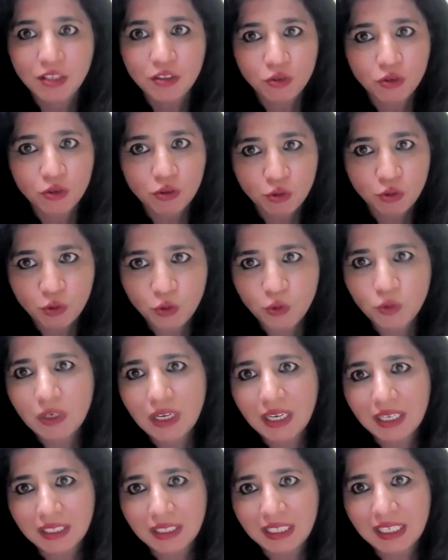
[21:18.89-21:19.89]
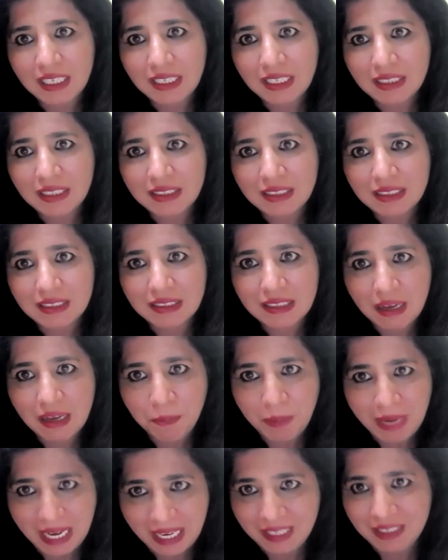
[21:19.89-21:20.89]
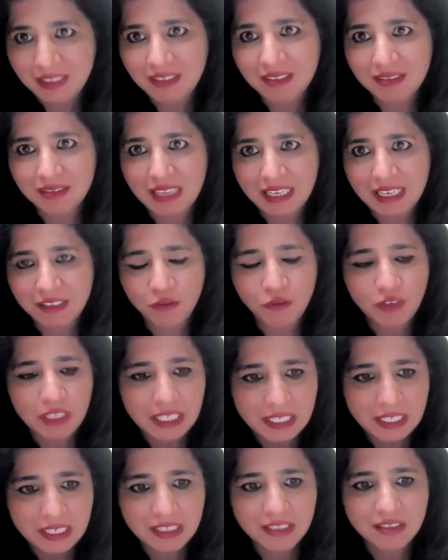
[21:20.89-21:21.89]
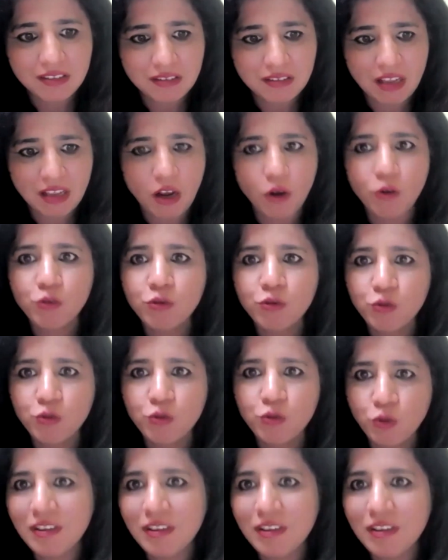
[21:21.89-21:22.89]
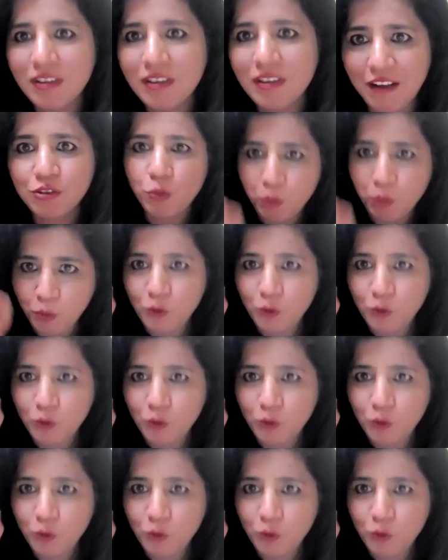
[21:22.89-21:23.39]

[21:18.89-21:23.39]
So, do you agree the practice that we Indians household have